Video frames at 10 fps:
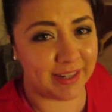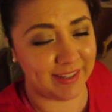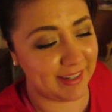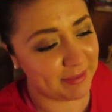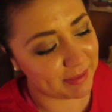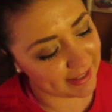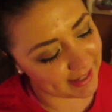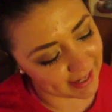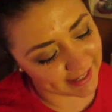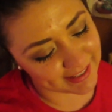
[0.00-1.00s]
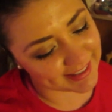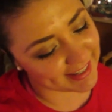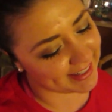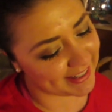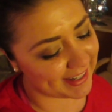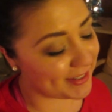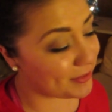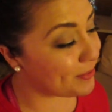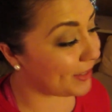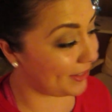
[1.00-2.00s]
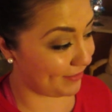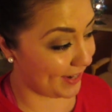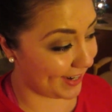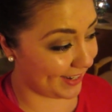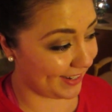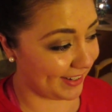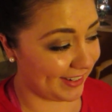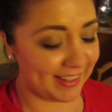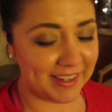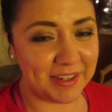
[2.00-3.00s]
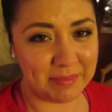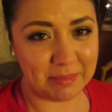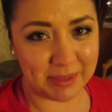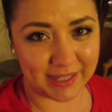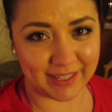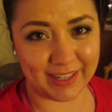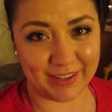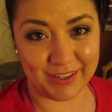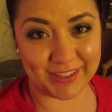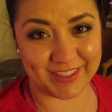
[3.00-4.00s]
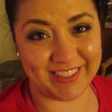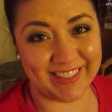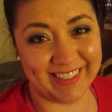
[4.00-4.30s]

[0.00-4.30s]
Sorry, My neck is like, it's really fun, but it hurts.